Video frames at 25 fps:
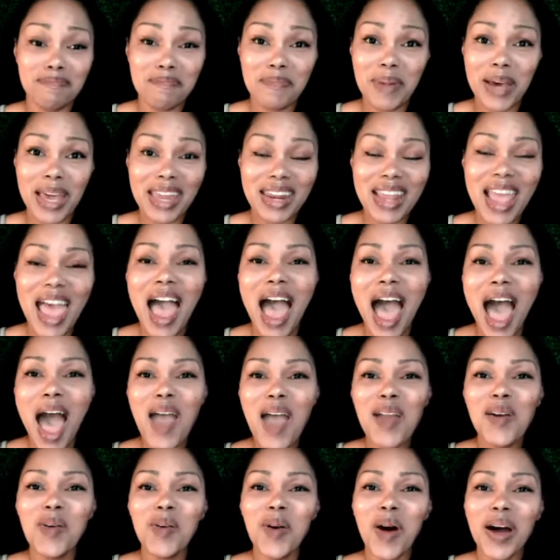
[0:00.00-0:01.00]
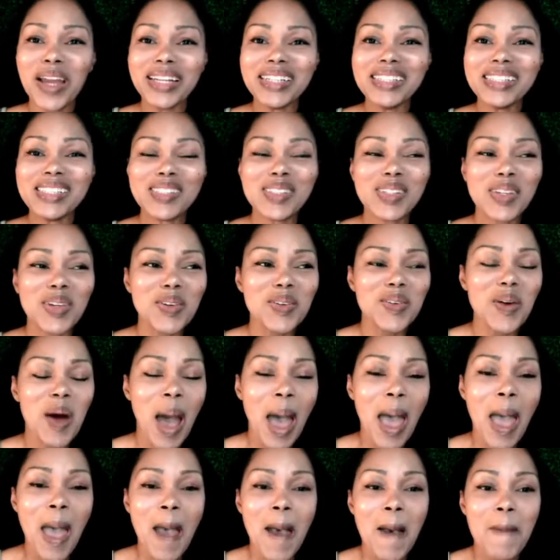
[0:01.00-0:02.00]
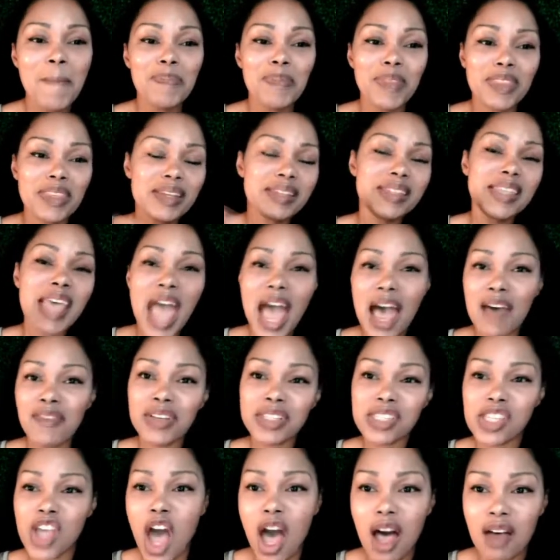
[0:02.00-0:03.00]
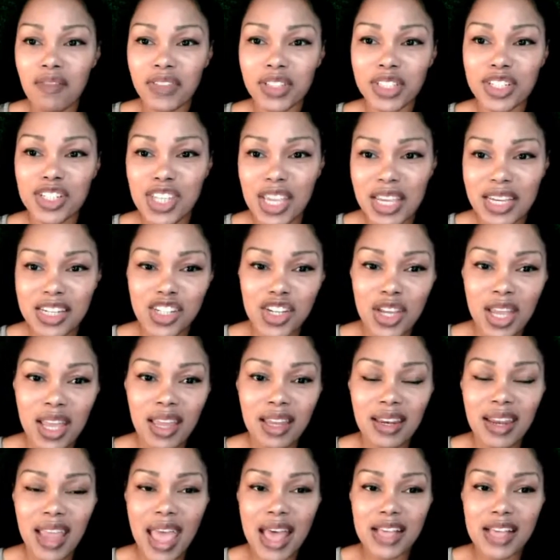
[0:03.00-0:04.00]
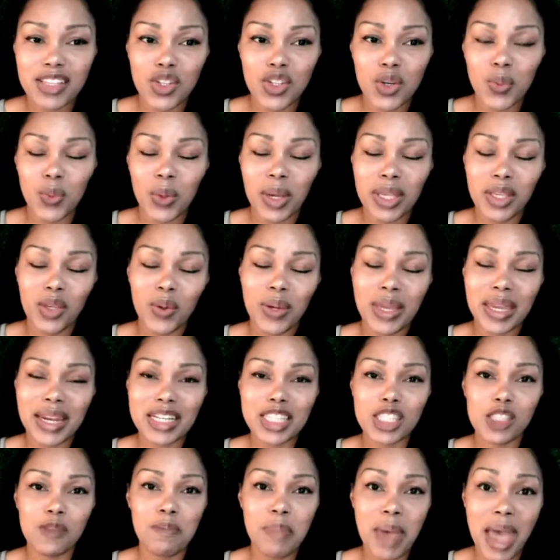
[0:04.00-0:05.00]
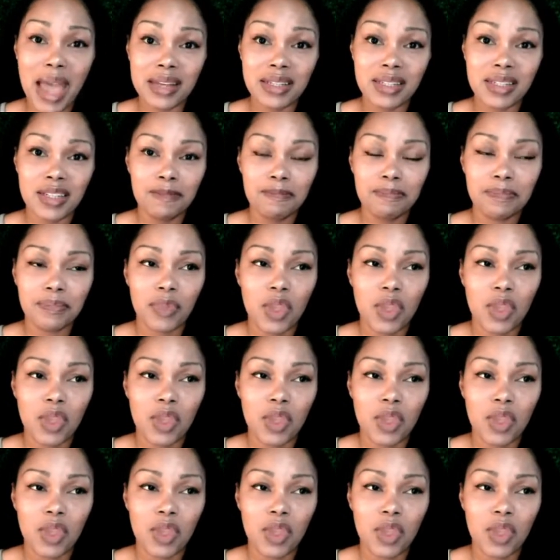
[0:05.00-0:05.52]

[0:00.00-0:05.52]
But I wanted to just have this conversation as to what you can expect